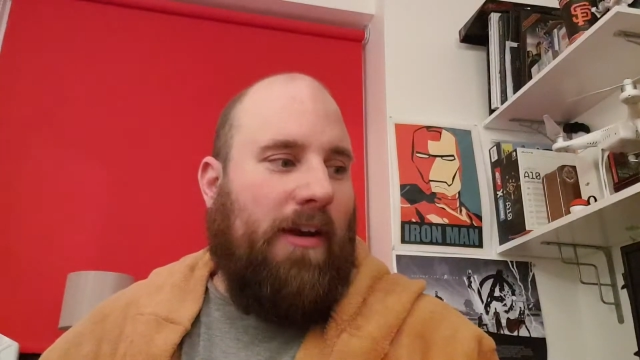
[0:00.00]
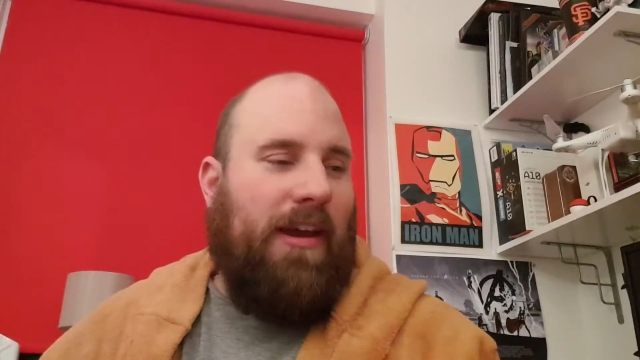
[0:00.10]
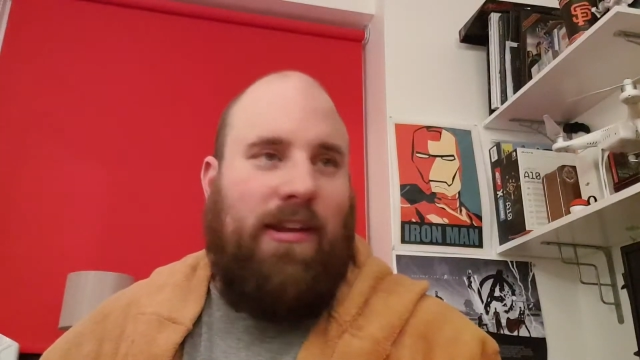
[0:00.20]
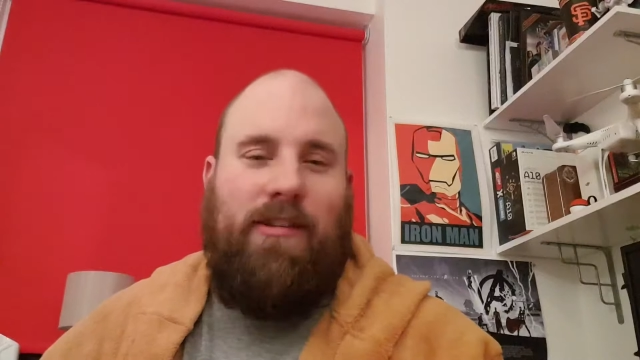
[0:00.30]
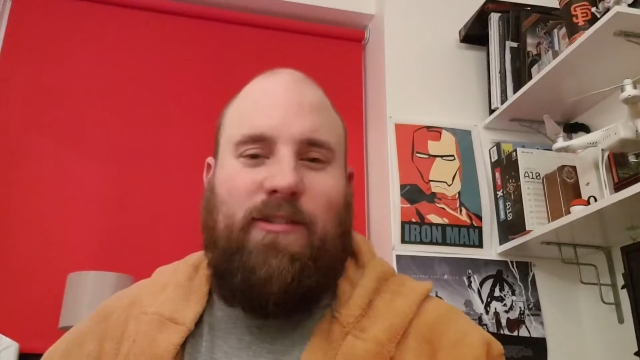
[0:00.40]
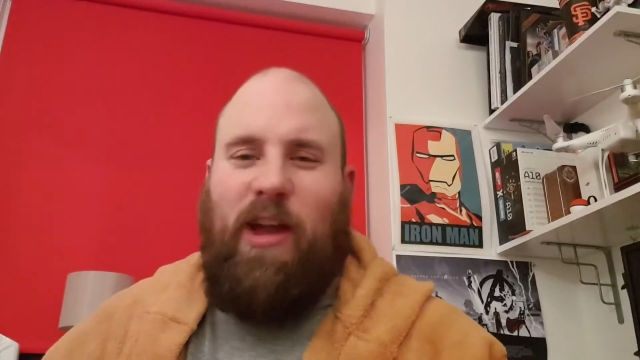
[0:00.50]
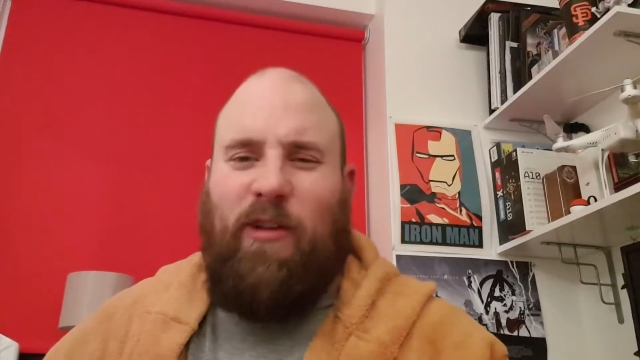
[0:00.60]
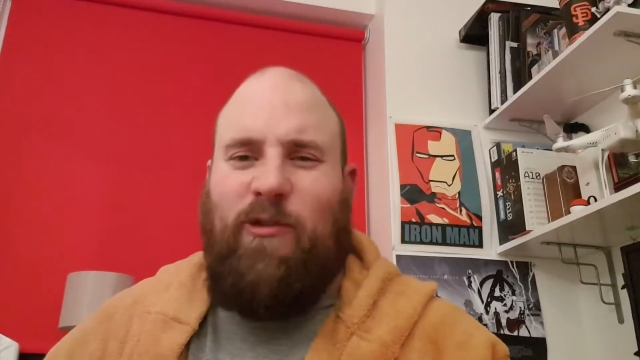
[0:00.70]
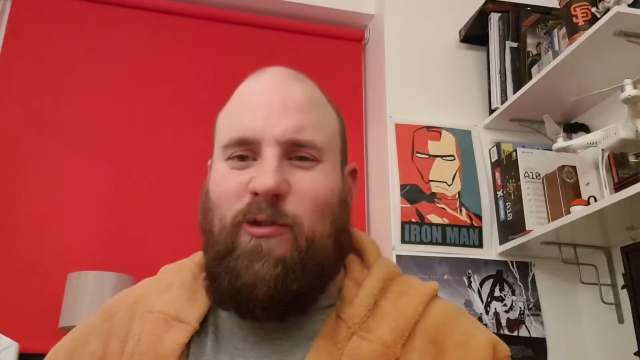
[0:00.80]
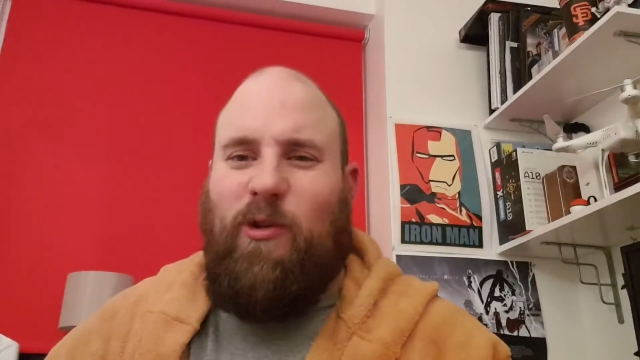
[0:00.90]
in like
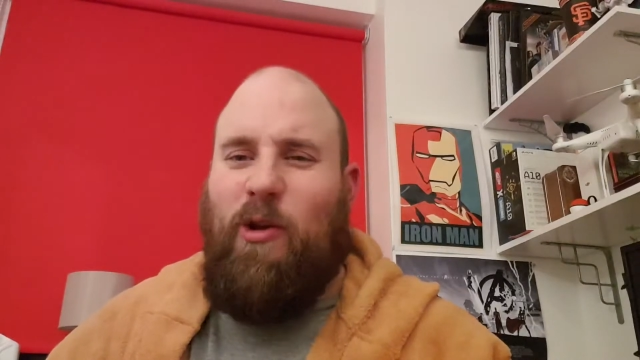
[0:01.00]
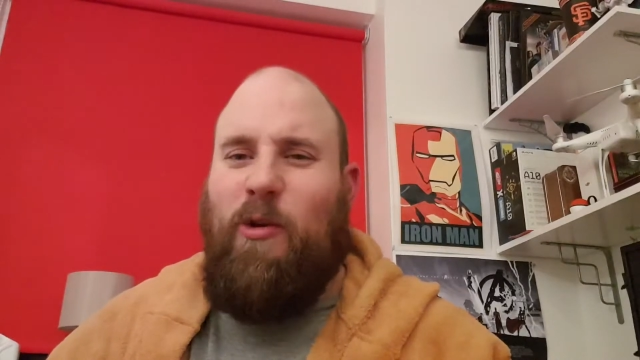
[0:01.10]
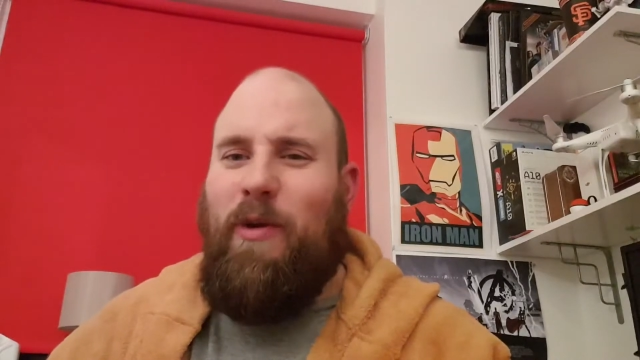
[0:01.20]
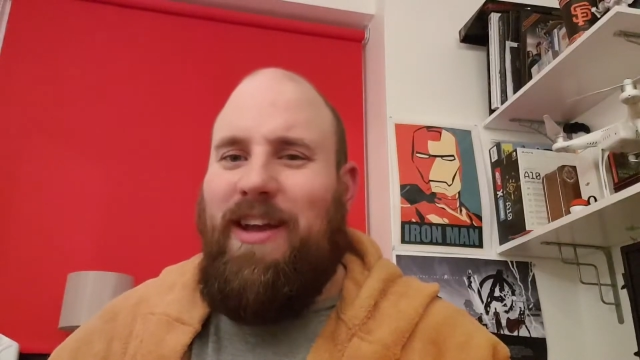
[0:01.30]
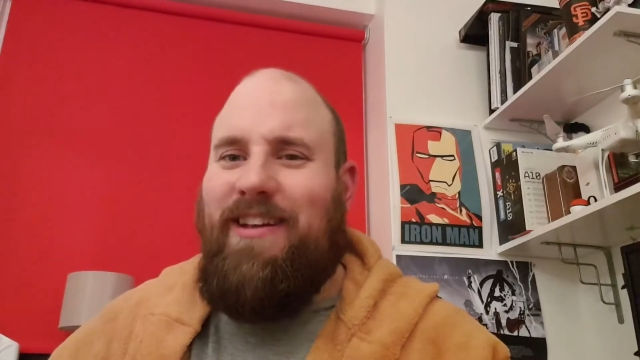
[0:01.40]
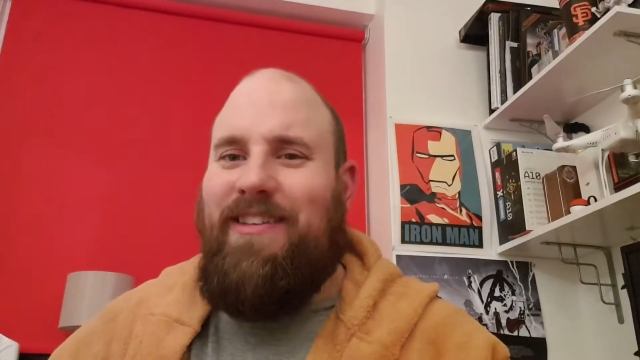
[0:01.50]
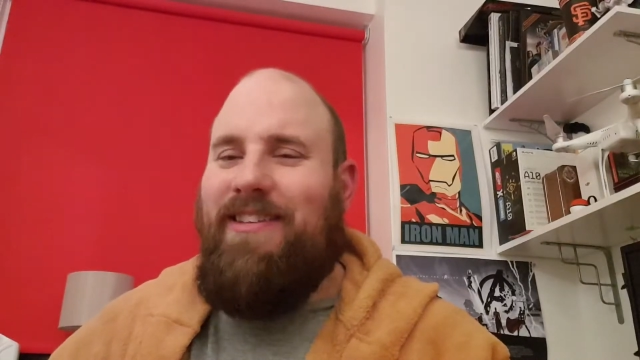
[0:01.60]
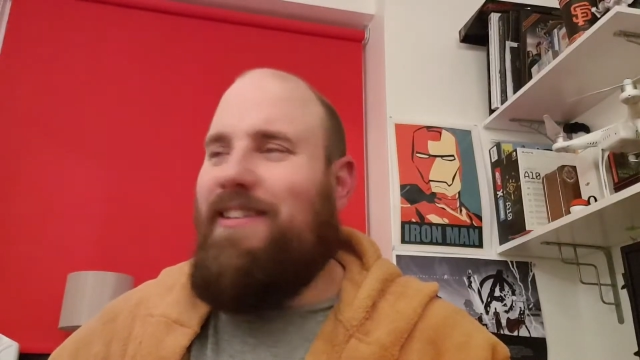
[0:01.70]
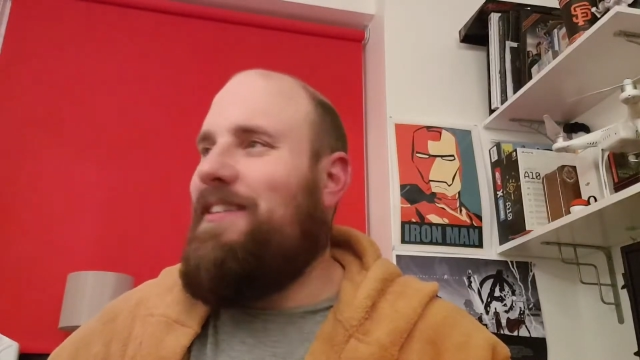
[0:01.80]
2 weeks.